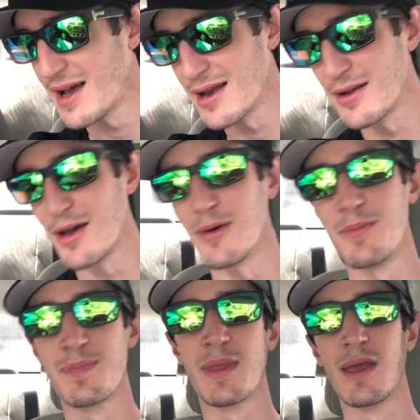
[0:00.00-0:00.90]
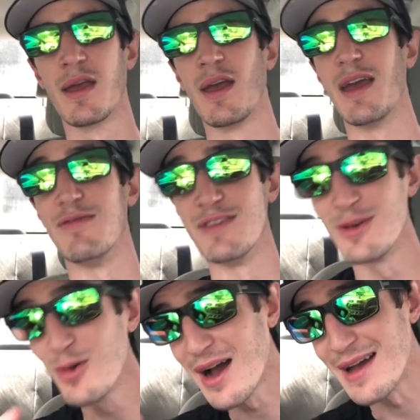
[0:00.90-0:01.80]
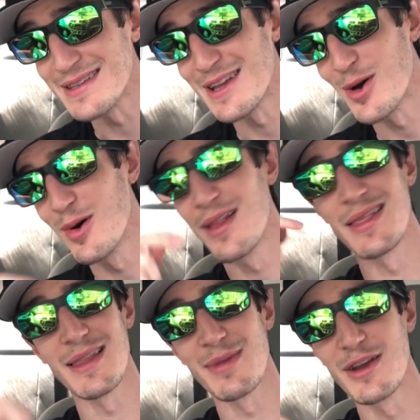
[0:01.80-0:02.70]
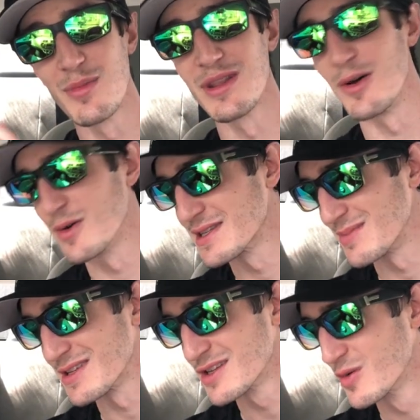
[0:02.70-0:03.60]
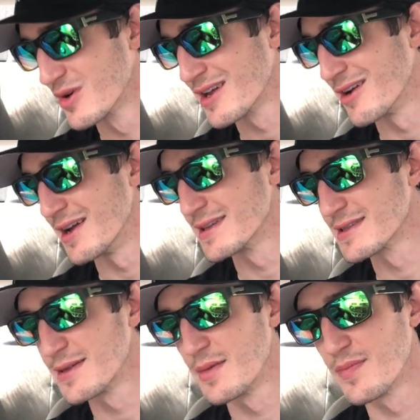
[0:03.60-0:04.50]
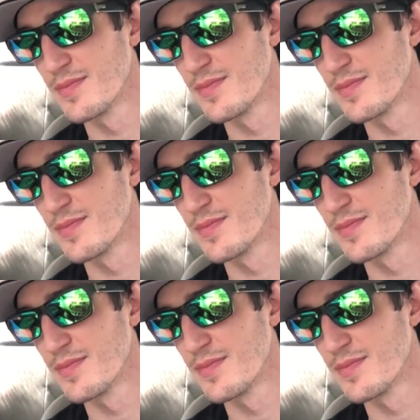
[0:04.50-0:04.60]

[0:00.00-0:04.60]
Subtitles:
I don't know. If you guys know, let me know below because I'm super curious.